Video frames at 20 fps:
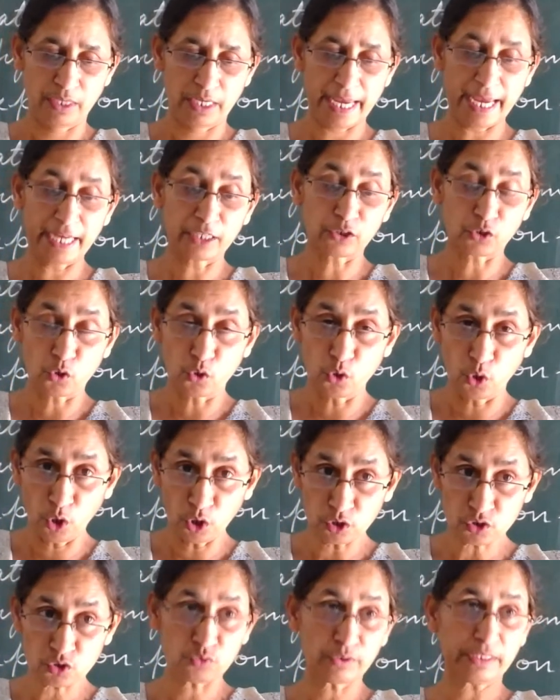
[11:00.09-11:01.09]
and
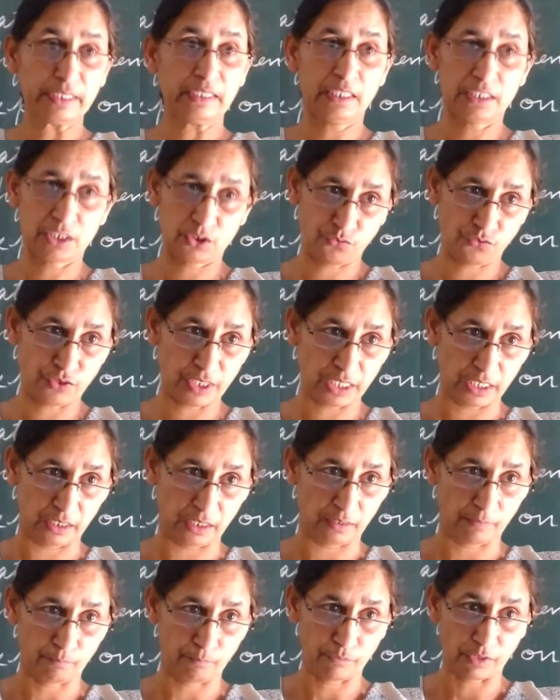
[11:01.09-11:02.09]
go to Innsfree.
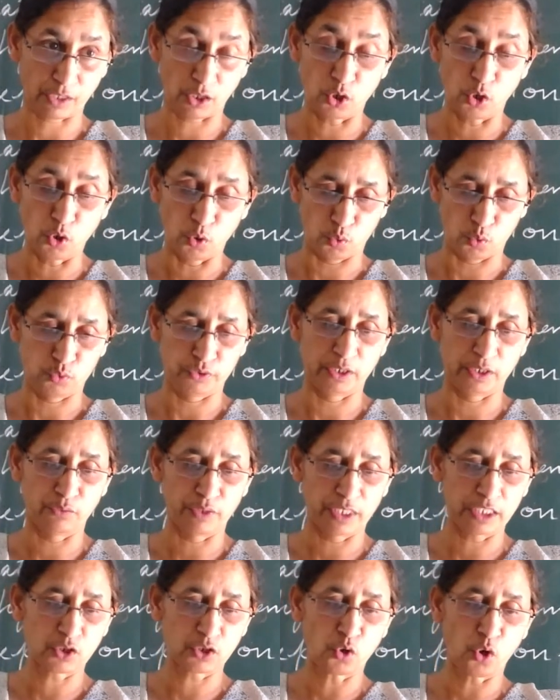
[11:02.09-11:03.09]
Go. The
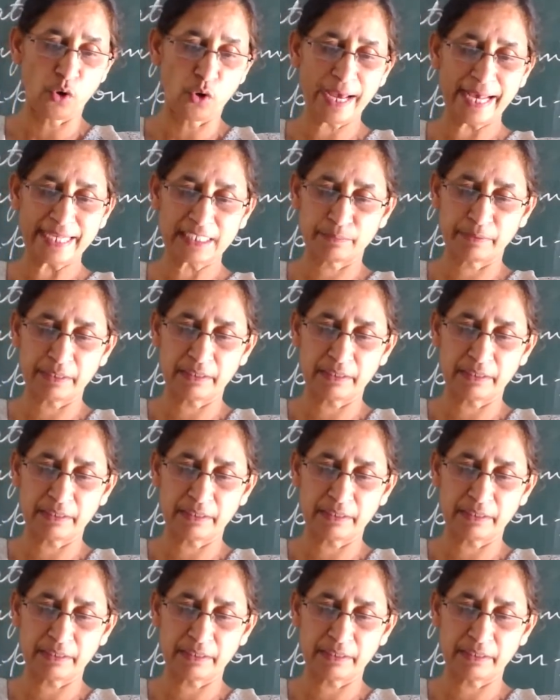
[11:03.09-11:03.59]
word go has